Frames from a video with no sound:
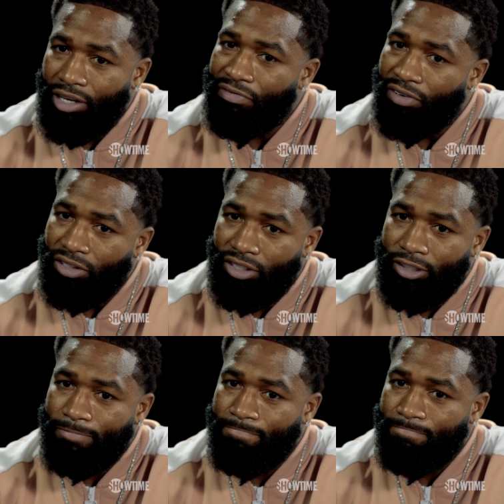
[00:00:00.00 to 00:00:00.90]
At
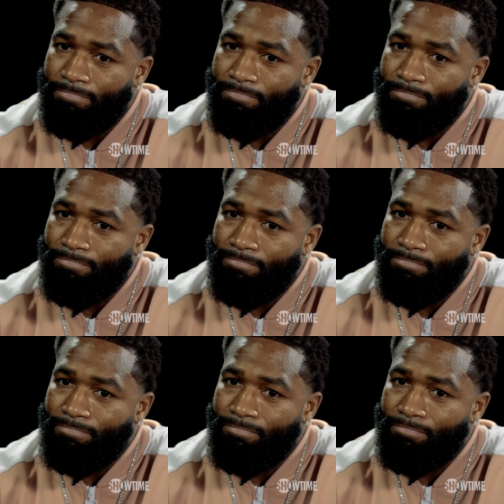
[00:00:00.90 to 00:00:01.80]
first,
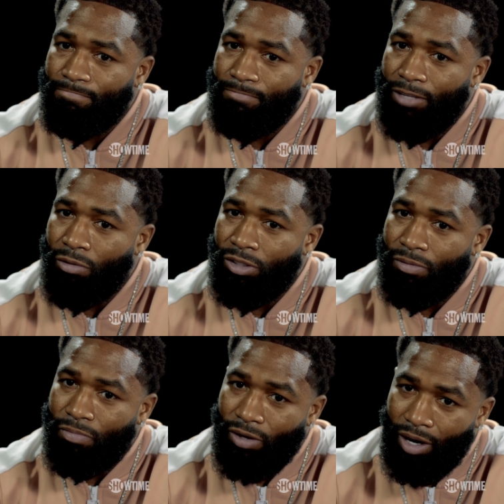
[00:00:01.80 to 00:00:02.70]
I was the
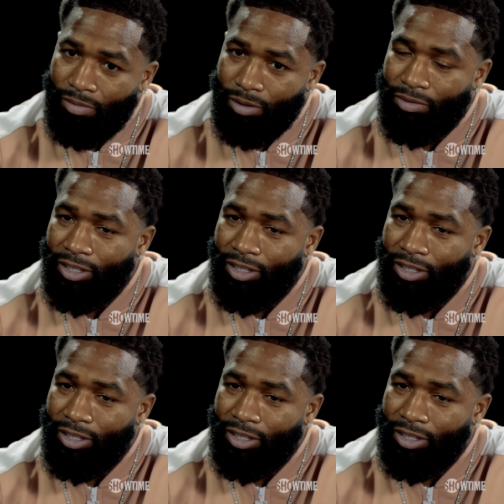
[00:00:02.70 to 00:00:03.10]
problem.